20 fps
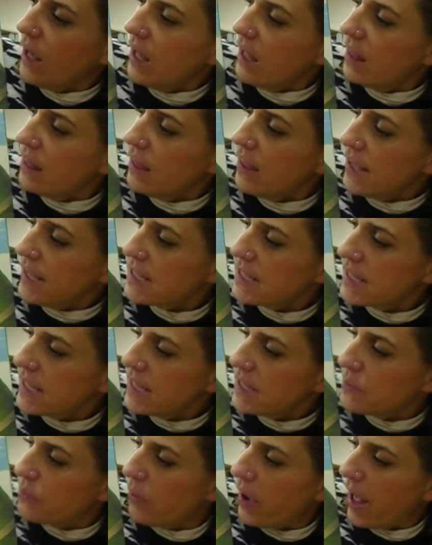This
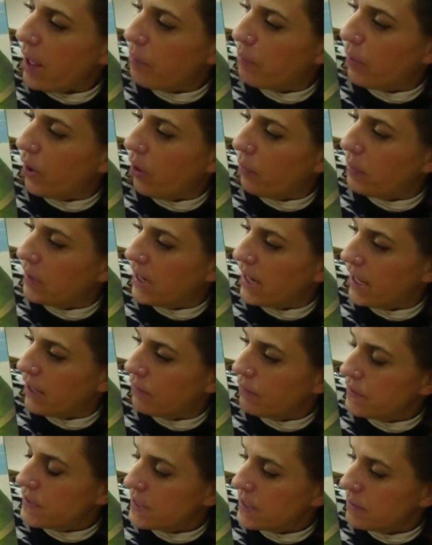is where Bob
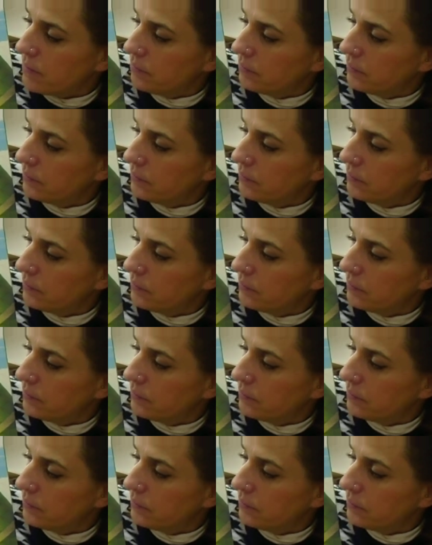lives.